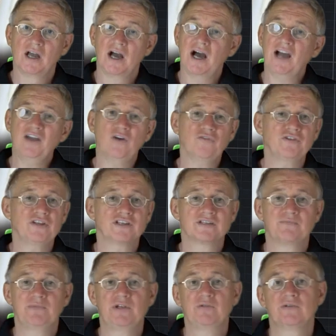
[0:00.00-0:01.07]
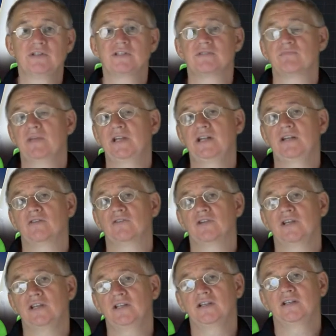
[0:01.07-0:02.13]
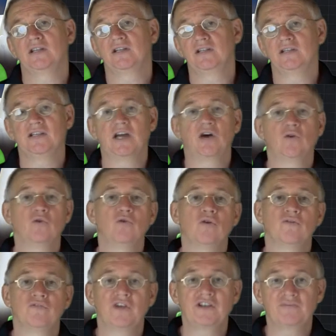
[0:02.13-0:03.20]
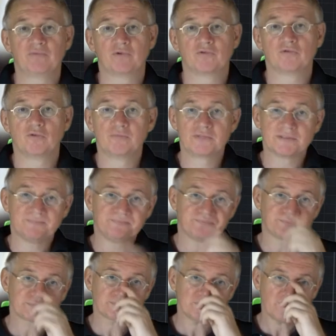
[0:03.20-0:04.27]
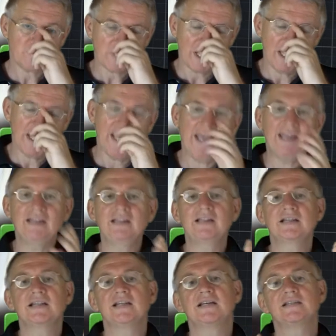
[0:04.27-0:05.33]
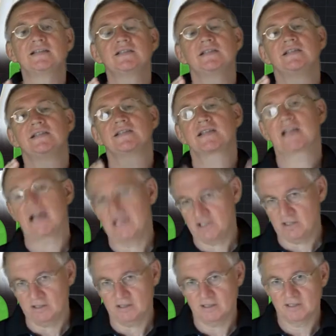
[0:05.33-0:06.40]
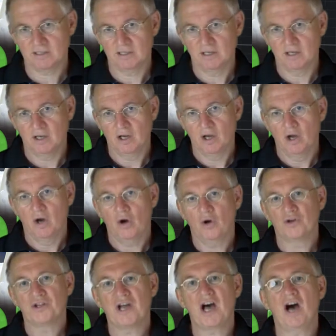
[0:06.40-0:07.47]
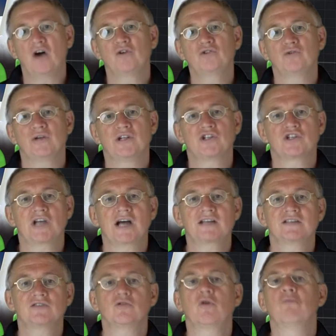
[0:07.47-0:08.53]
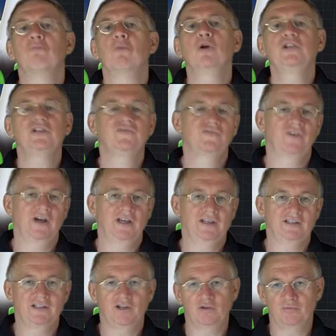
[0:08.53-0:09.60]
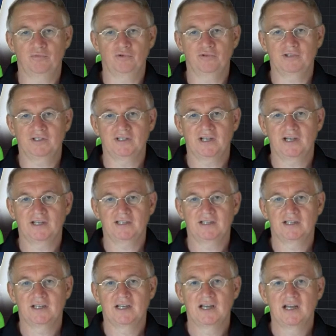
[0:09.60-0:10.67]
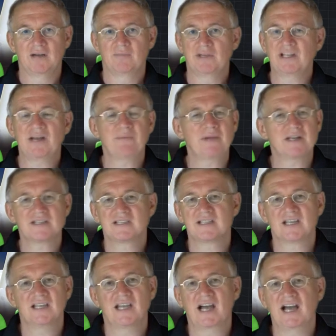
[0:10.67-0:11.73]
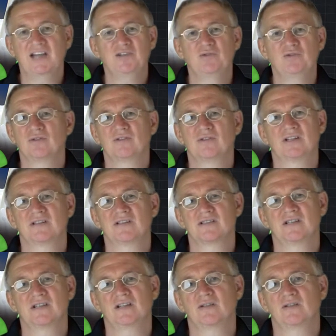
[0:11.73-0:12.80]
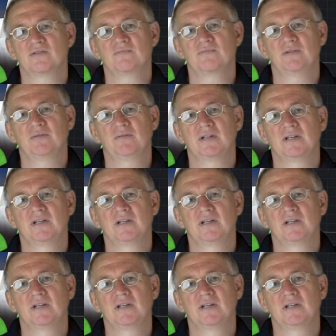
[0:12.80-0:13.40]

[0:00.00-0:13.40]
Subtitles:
I often experience, mainly on the internet, in Yahoo or Facebook groups, endless discussions on how to adjust or modify the all-protein diet. But I must say, I do not understand those people.